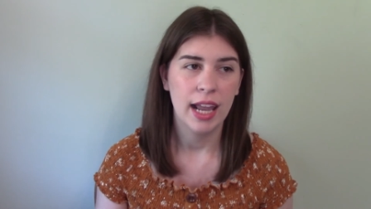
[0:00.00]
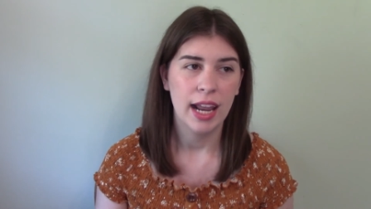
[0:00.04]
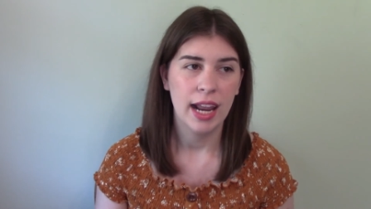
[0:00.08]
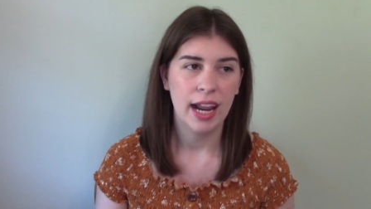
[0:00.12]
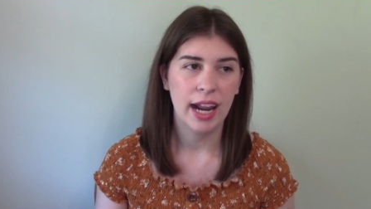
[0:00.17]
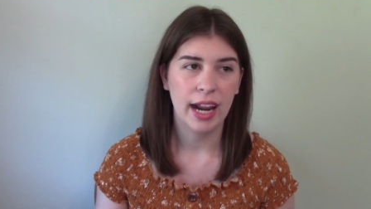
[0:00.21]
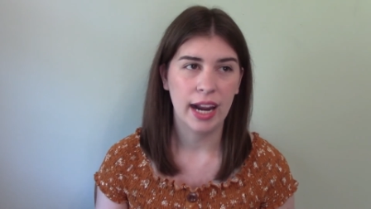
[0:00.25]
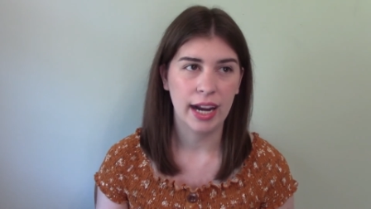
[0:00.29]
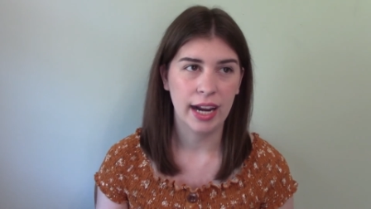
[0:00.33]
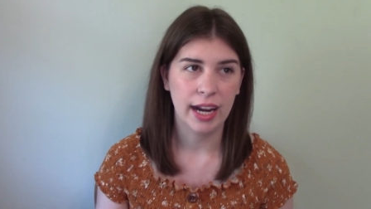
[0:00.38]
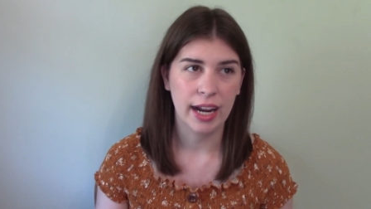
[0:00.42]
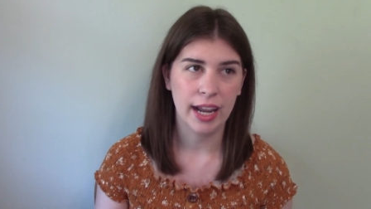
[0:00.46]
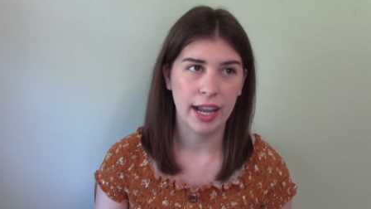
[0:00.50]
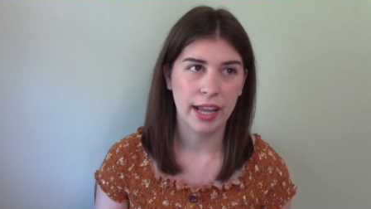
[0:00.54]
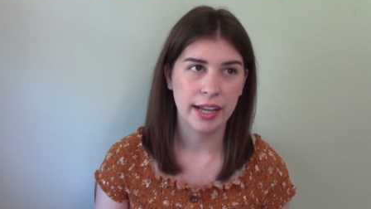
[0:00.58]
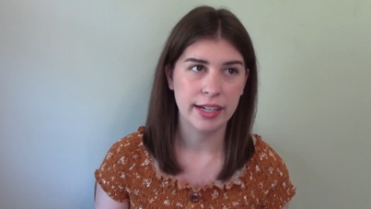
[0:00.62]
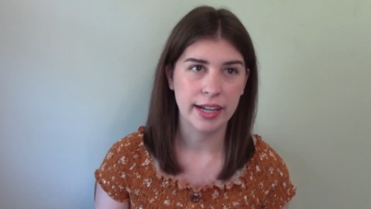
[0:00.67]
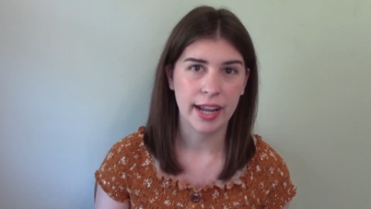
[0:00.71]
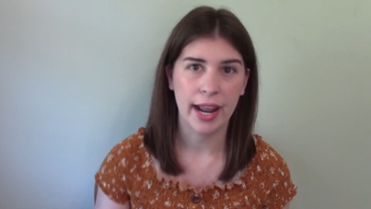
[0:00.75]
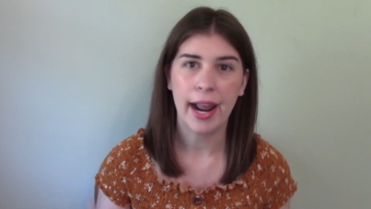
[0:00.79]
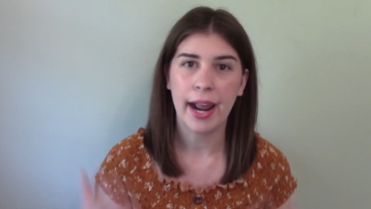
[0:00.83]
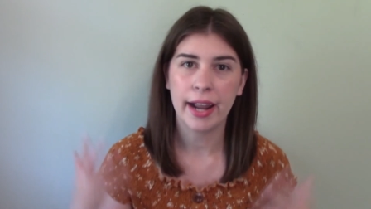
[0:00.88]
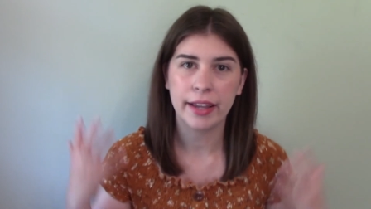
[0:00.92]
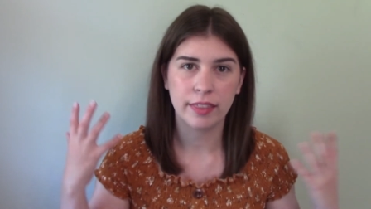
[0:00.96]

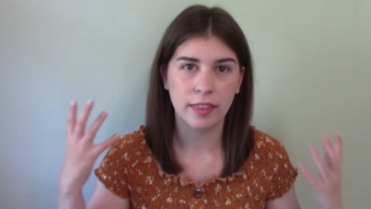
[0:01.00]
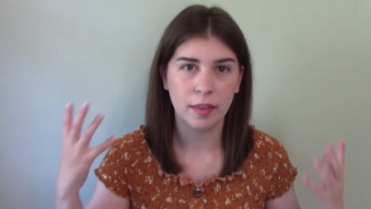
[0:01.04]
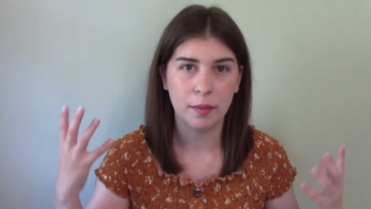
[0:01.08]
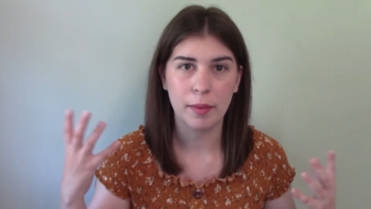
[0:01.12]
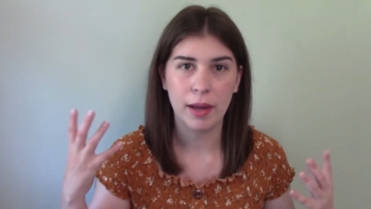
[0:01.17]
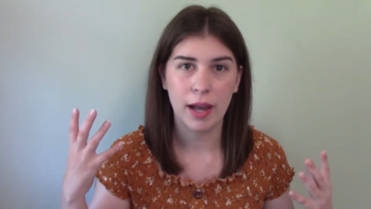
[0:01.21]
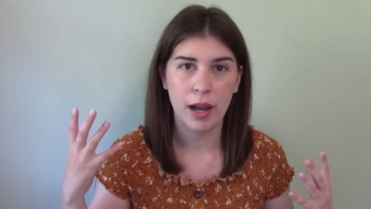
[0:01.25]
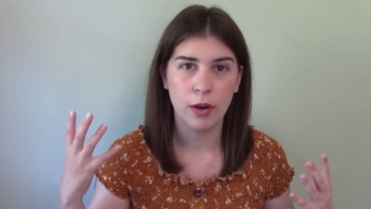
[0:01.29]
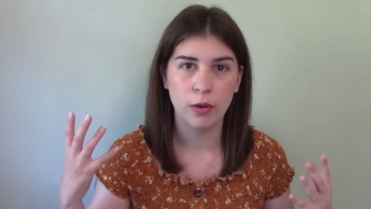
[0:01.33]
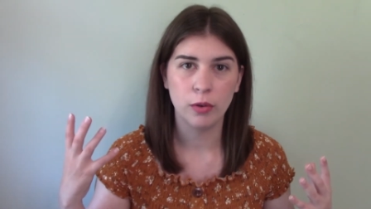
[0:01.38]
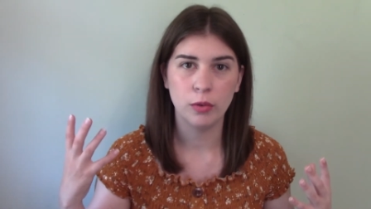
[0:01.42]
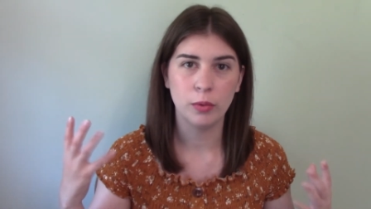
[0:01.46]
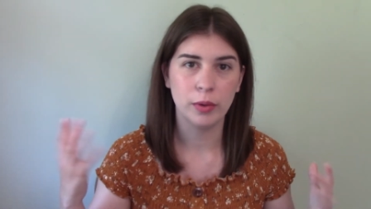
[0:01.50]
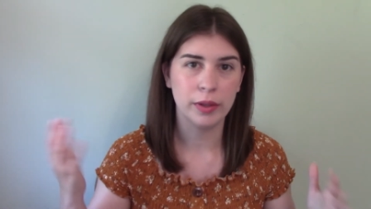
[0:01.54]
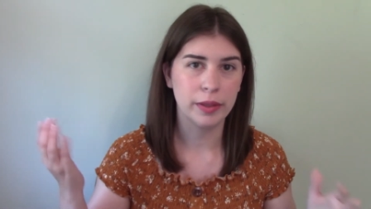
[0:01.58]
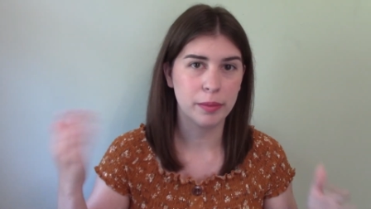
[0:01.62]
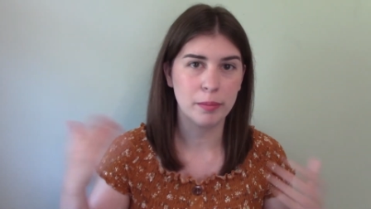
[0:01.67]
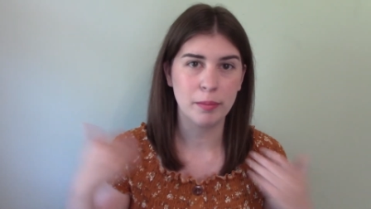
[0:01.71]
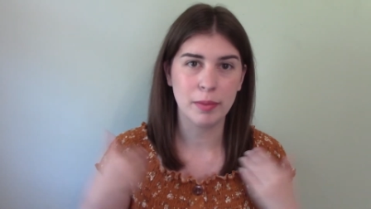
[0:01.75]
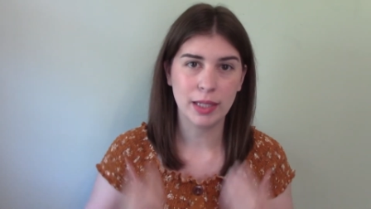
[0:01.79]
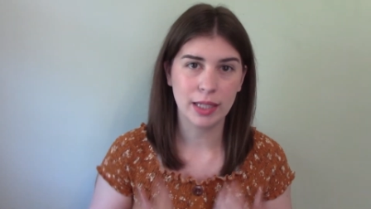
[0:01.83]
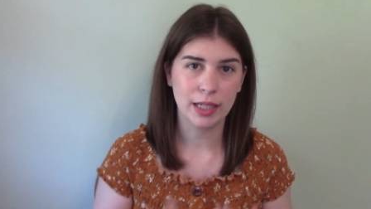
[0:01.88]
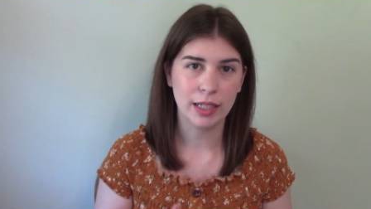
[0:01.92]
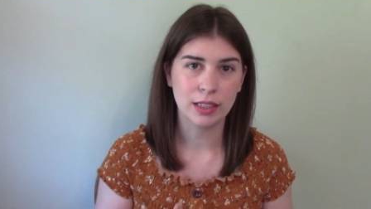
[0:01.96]
and act them out with
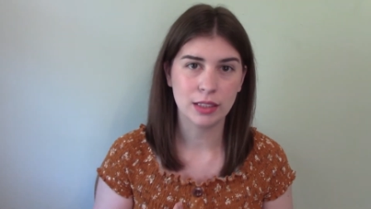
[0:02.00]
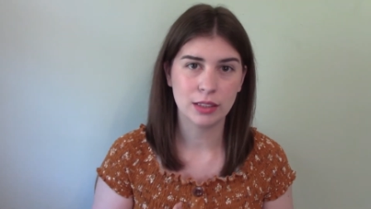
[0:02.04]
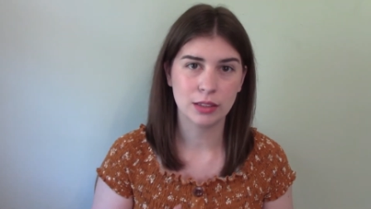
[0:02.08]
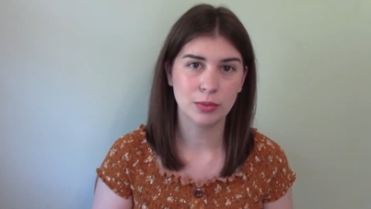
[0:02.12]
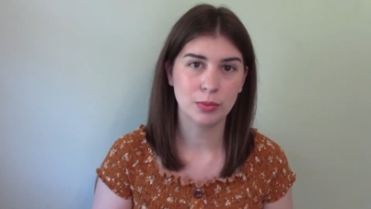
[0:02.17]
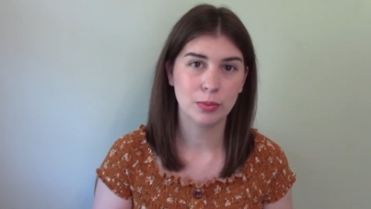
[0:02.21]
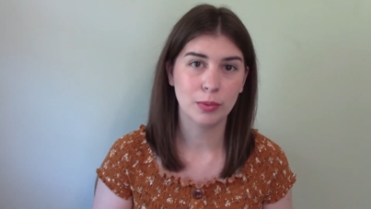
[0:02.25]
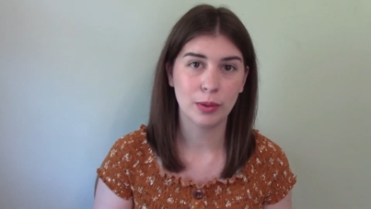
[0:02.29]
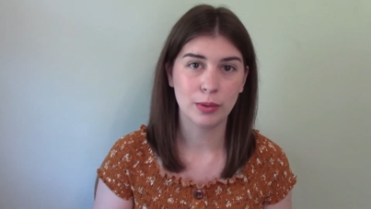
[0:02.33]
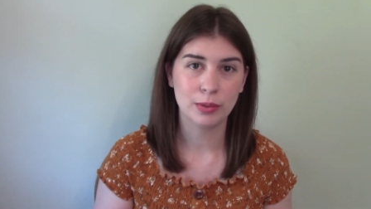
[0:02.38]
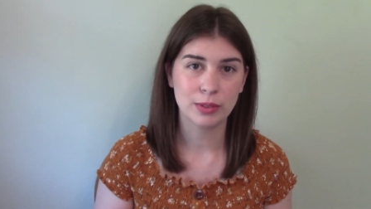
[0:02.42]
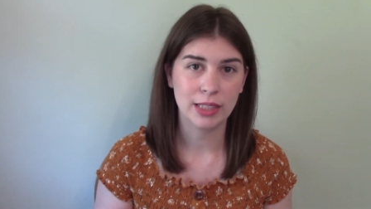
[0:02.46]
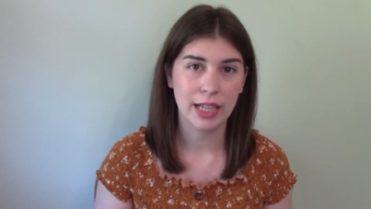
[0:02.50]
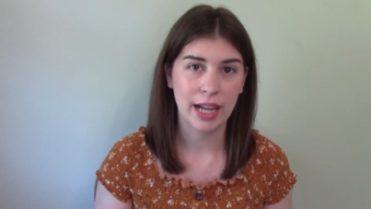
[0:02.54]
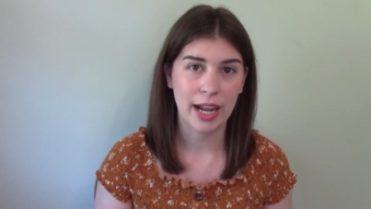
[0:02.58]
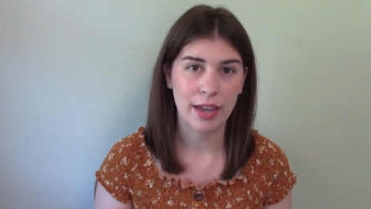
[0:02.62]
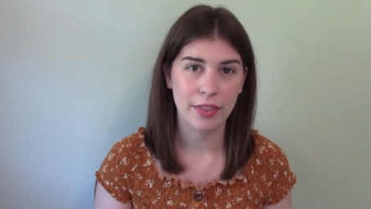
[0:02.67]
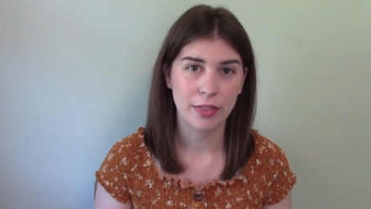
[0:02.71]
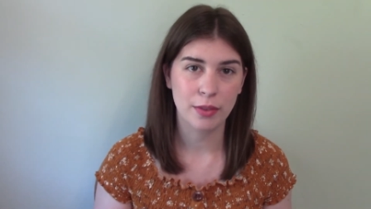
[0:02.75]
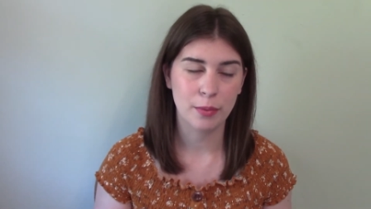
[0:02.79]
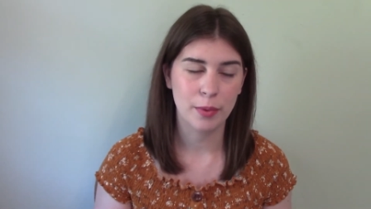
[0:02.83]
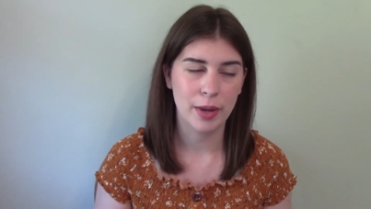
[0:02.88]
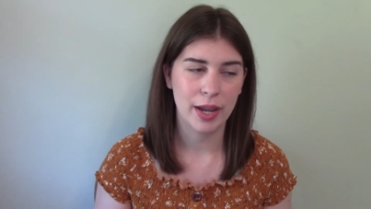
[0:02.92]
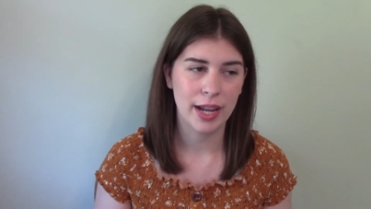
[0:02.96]
me as Rose
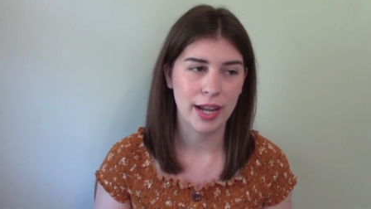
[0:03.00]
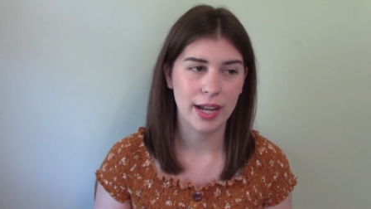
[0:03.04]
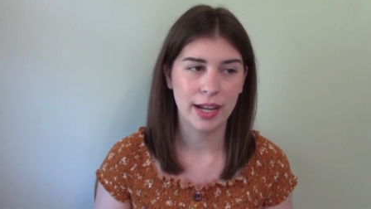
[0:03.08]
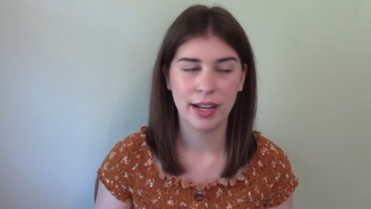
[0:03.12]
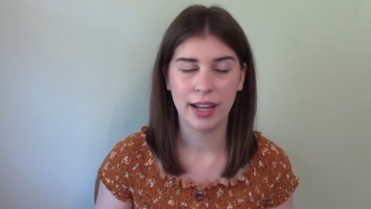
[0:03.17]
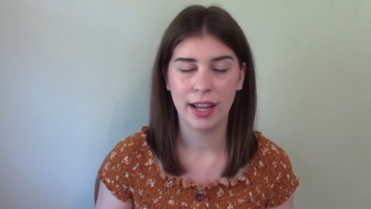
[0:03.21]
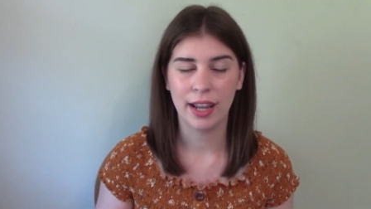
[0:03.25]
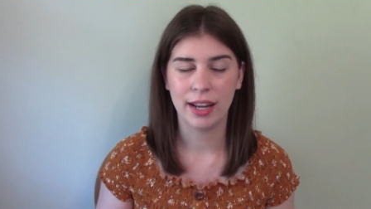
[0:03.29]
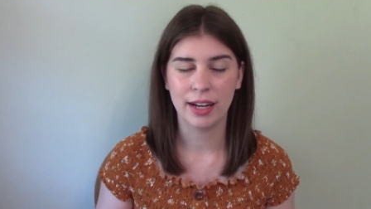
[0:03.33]
Hathaway,